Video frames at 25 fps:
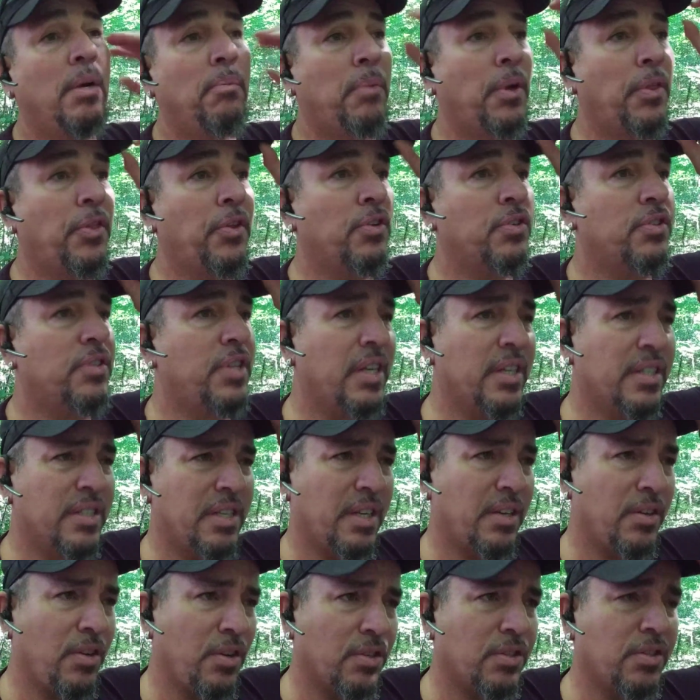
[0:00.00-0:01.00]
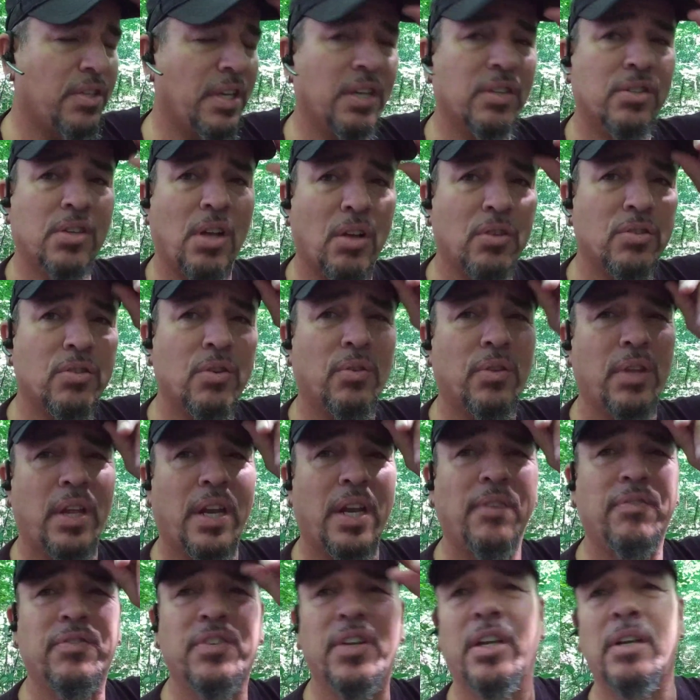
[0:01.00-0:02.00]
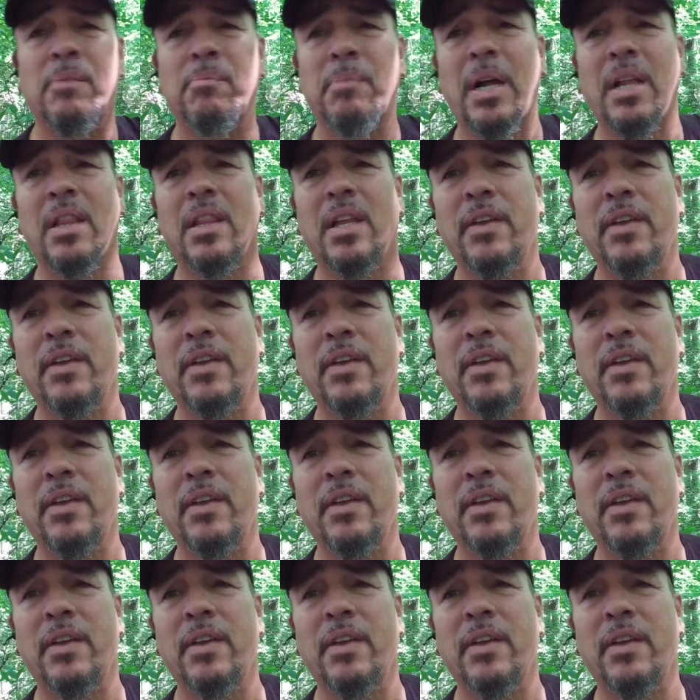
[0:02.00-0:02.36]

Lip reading: But there's things also that I've done in my